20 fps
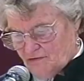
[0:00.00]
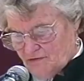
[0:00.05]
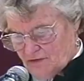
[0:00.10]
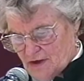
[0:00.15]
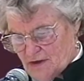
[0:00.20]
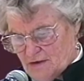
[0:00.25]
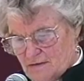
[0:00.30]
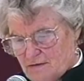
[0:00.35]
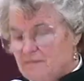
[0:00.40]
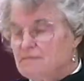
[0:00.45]

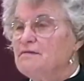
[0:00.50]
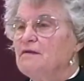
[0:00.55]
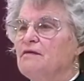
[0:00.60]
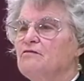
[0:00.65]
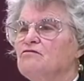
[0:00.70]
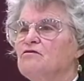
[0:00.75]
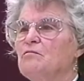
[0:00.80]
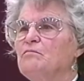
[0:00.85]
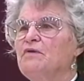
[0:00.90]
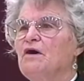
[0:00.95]
says
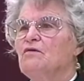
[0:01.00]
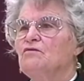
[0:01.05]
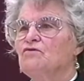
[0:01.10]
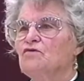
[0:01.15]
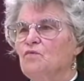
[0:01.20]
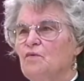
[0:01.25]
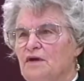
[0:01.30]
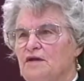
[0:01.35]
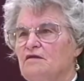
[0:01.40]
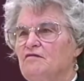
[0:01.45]
it's about
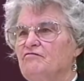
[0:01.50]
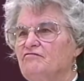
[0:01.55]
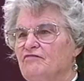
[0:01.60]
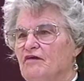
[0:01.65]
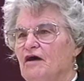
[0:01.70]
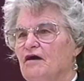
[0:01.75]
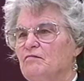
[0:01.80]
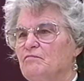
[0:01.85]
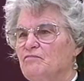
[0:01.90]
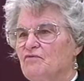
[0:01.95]

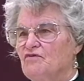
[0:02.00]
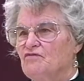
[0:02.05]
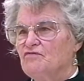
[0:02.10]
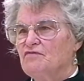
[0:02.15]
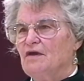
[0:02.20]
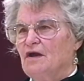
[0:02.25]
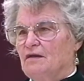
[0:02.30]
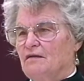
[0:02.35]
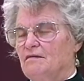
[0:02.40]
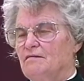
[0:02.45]

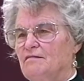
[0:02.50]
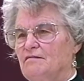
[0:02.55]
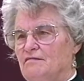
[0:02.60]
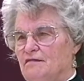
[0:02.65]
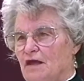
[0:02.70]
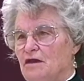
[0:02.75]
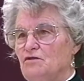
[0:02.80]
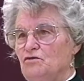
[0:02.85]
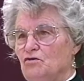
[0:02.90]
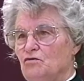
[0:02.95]
25%.
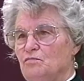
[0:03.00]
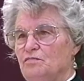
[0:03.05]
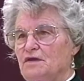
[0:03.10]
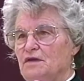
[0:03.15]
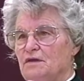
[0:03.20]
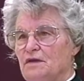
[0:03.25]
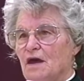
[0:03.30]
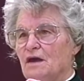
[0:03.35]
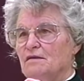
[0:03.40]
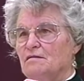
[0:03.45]
Then you
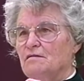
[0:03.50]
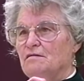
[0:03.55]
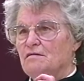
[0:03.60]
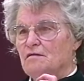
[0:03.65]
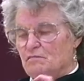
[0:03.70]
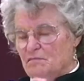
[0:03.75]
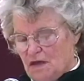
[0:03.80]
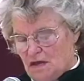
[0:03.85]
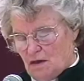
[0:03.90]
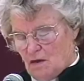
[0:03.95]
begin
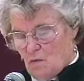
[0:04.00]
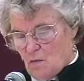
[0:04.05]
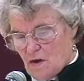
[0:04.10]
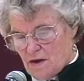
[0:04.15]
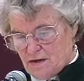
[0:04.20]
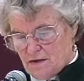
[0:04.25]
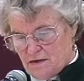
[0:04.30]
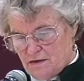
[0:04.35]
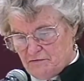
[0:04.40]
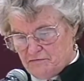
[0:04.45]
to make
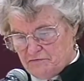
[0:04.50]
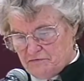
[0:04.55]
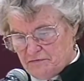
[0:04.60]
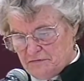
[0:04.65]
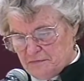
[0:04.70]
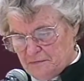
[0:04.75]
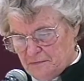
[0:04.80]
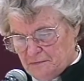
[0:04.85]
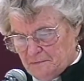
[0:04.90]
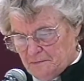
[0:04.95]
quite a
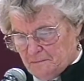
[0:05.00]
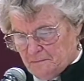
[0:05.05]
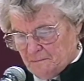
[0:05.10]
difference.